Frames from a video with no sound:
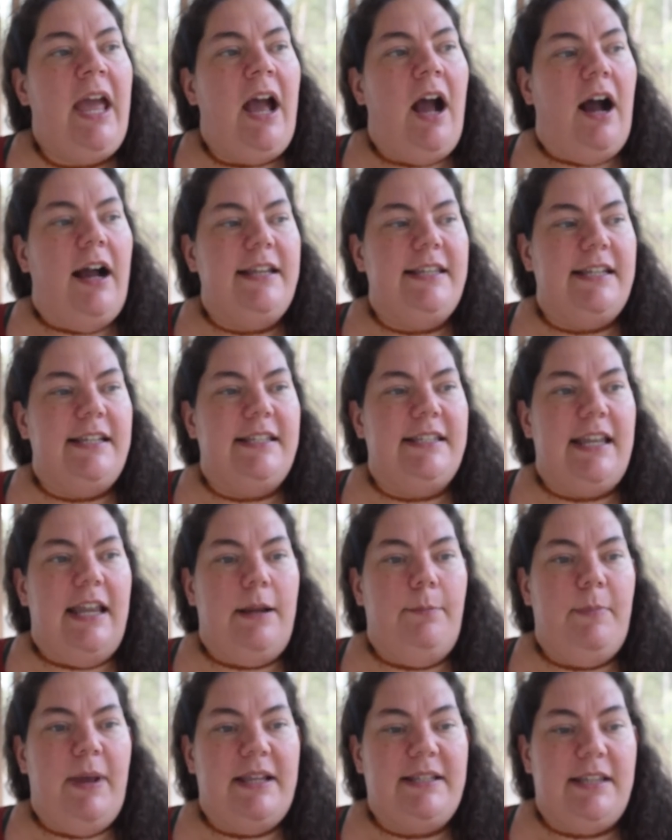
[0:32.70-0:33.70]
I did send
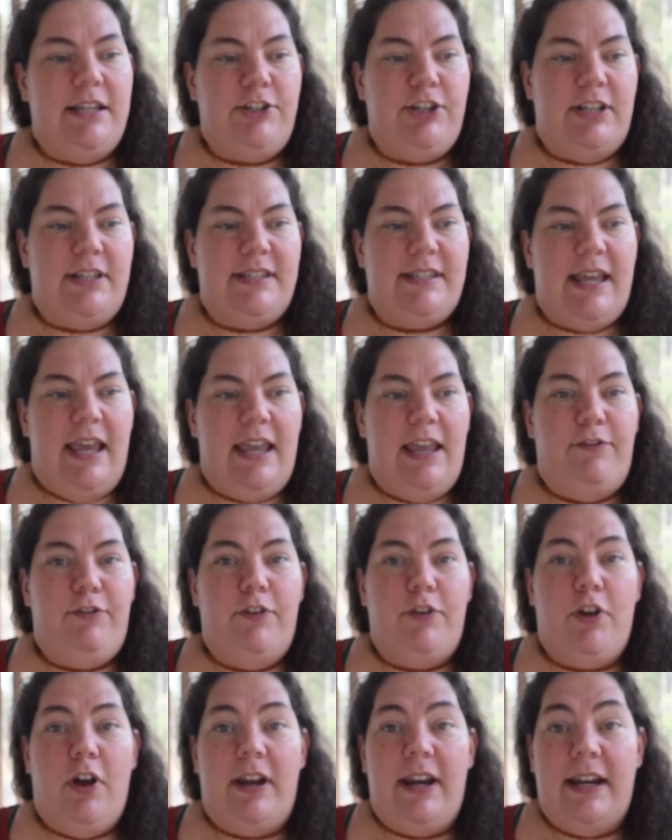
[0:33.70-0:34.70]
a message and say, if
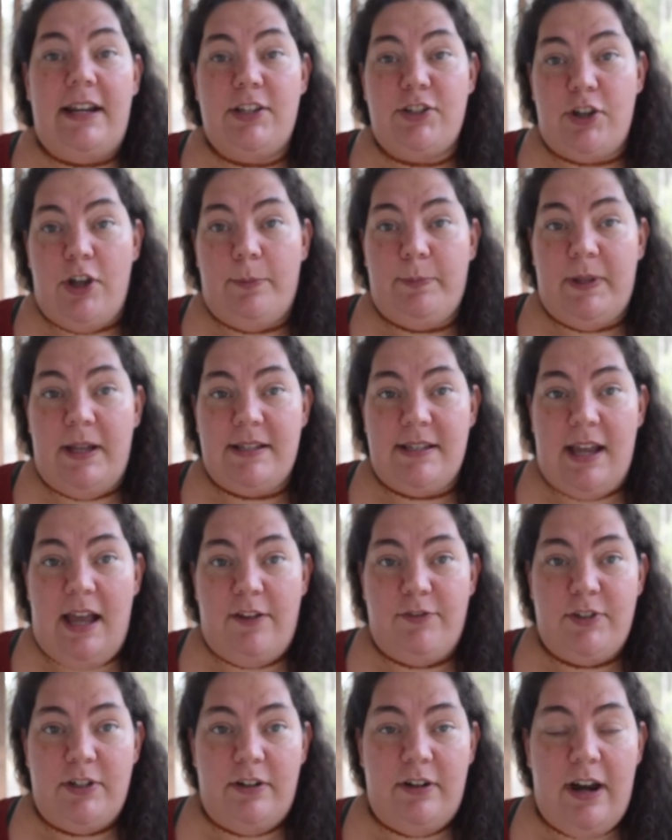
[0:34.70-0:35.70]
you've got any surplus
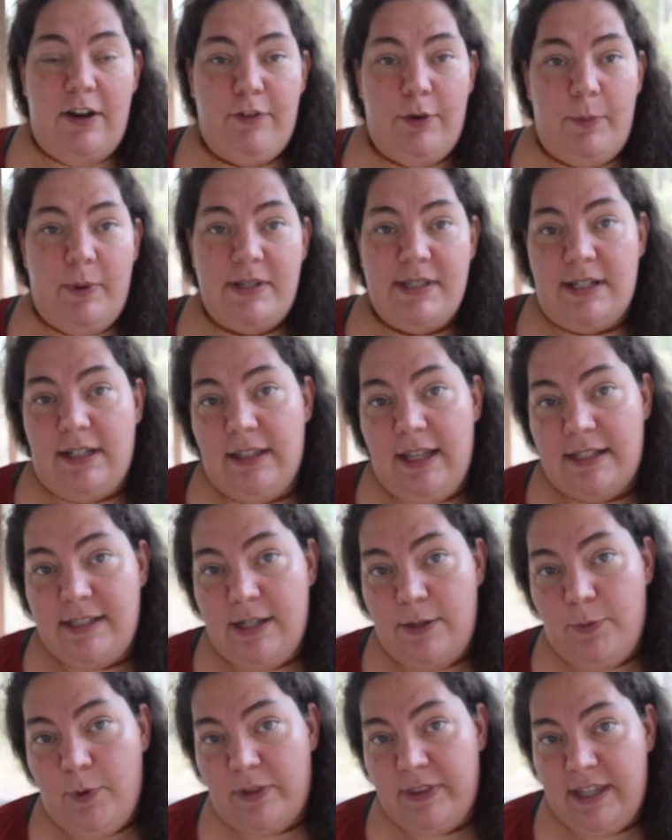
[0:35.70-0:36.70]
after everyone's
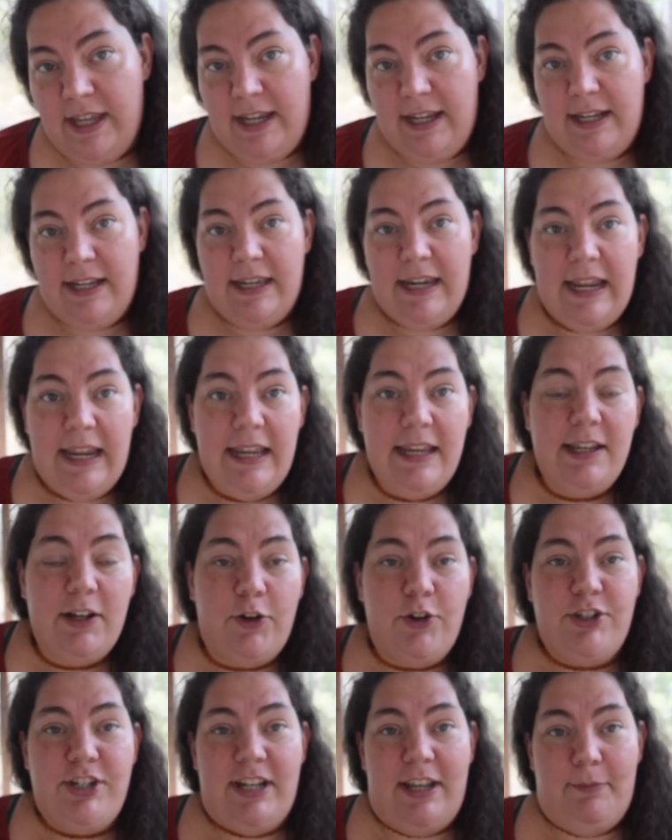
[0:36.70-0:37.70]
collected what they need,
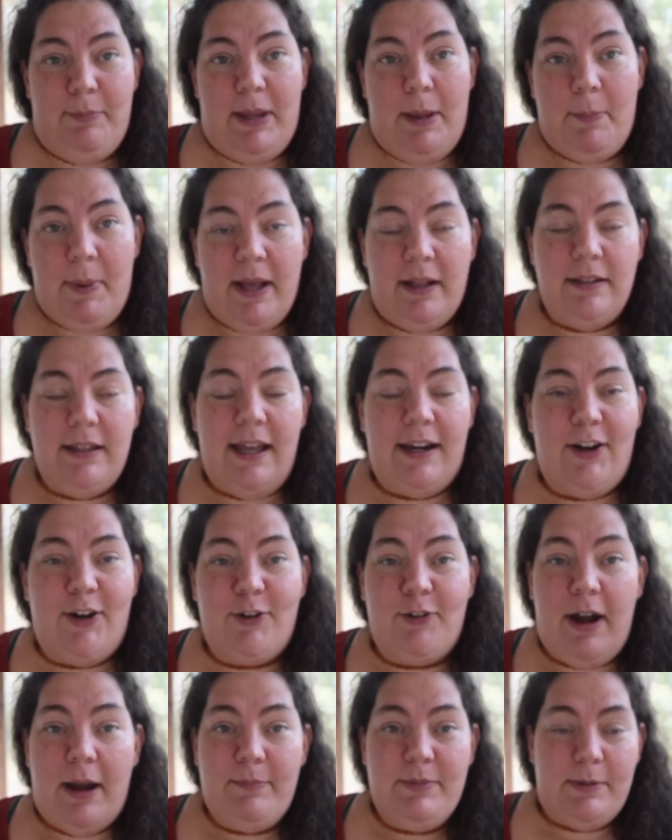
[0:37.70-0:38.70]
could you give me a bell and I'll
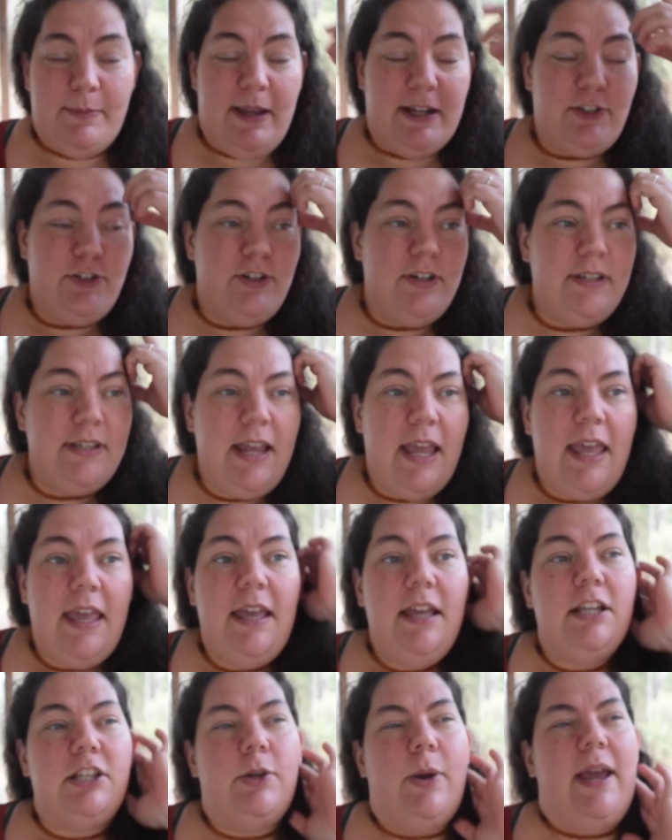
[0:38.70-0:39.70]
grab some extras?
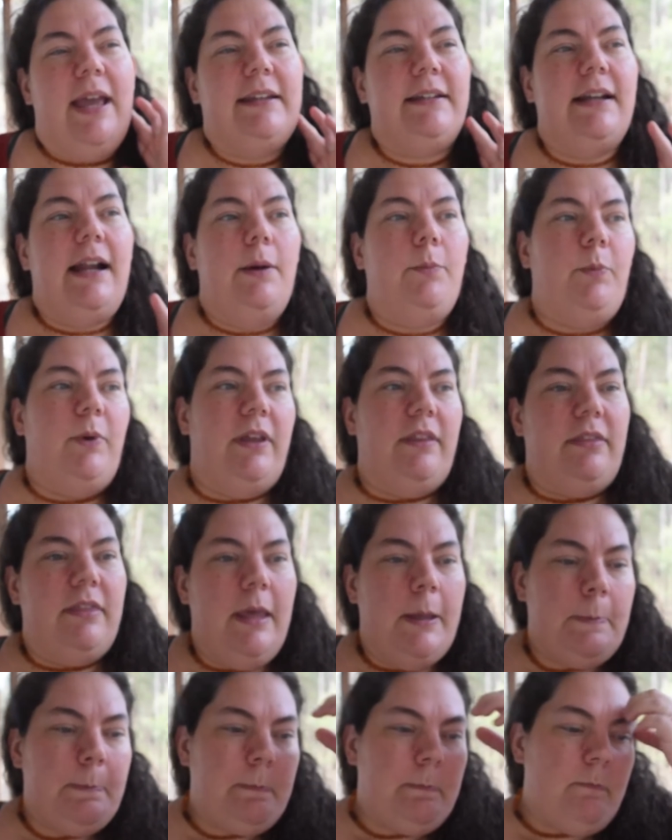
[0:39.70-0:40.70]
So I ended up with
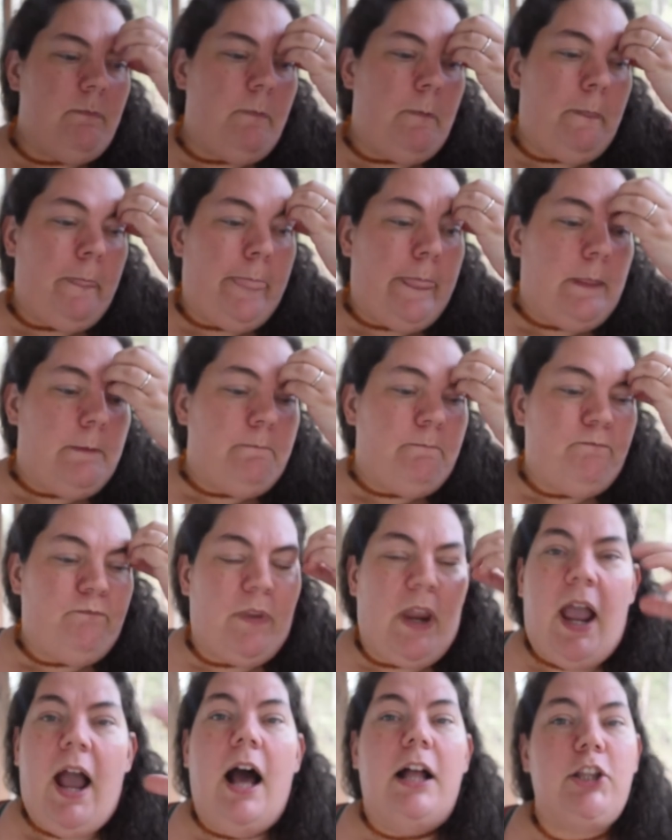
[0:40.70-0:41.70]

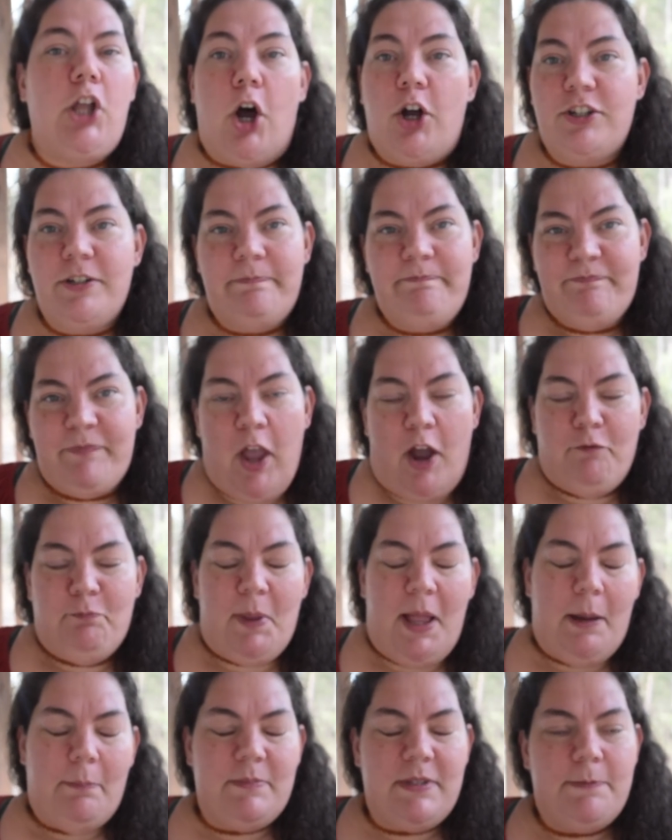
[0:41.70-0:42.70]
a lot of
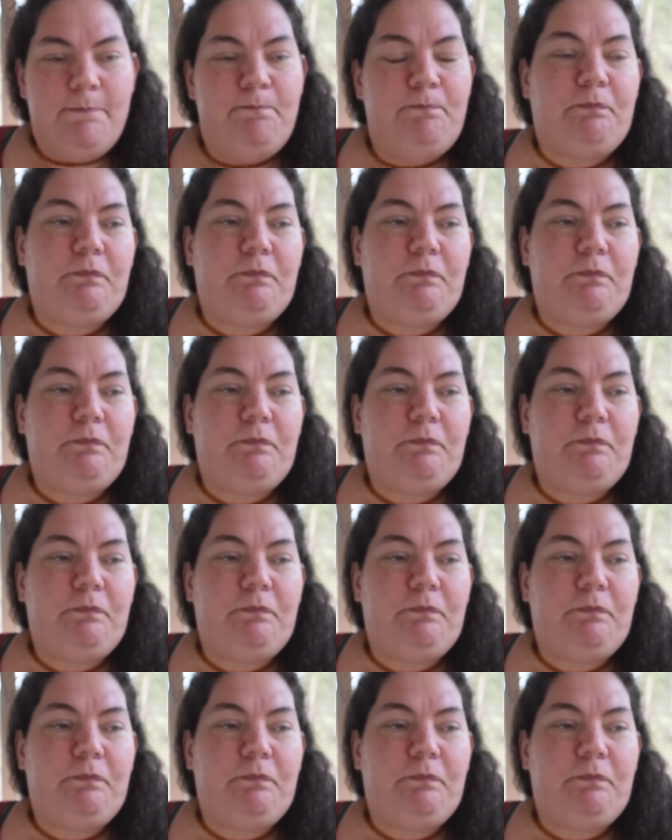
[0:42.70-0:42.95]
plums.